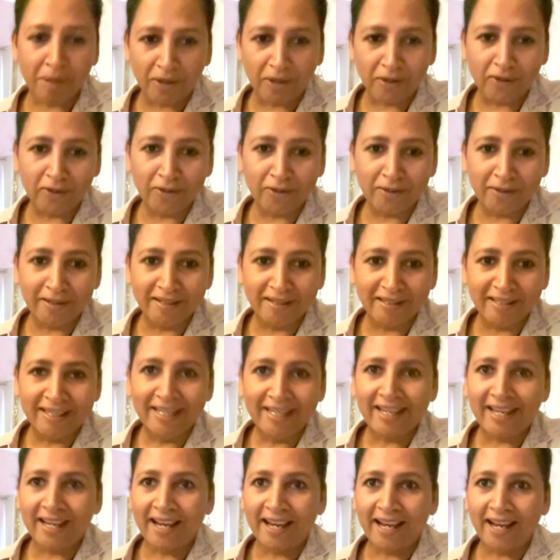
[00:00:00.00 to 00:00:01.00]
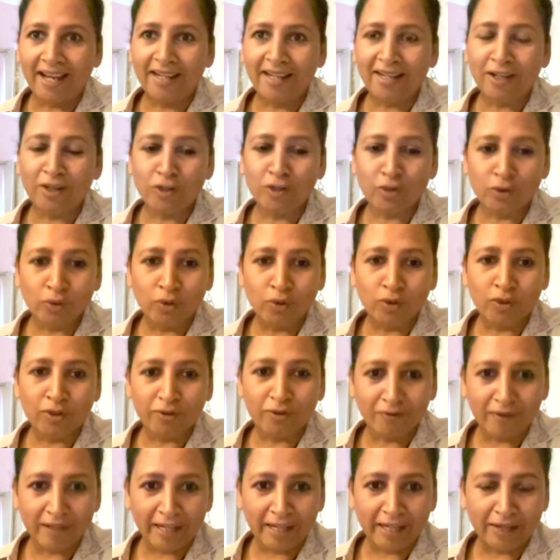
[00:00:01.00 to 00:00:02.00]
mother and our source
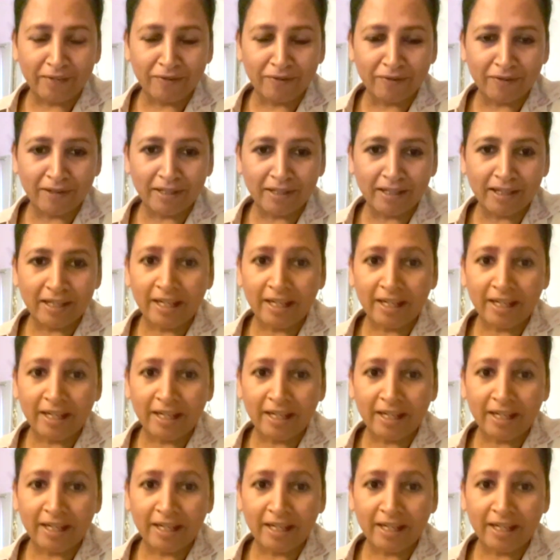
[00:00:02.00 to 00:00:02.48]
of life,